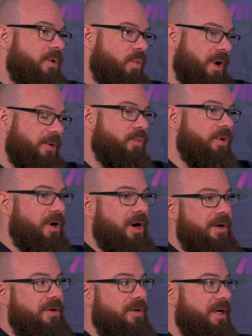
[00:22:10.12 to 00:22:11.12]
One would
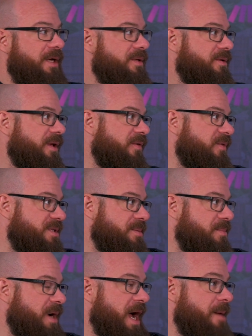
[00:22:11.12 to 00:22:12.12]
argue that if it's
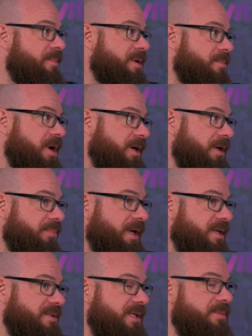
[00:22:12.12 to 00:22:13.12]
an app in the
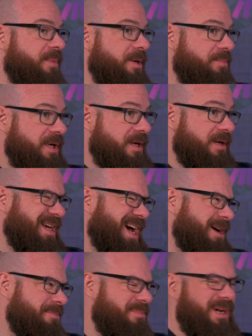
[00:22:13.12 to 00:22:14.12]
marketplace, it might be a
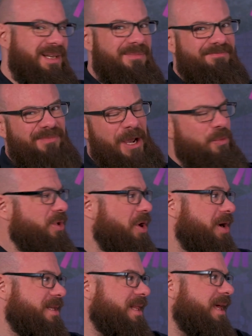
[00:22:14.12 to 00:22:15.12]
gap, but I would
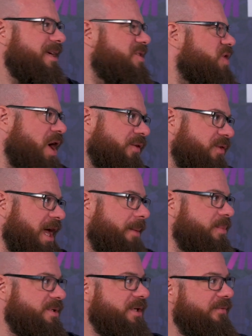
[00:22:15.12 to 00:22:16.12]
call it like a soft gap
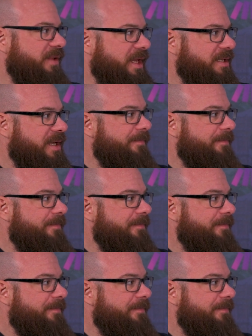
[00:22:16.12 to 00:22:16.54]
or something like that.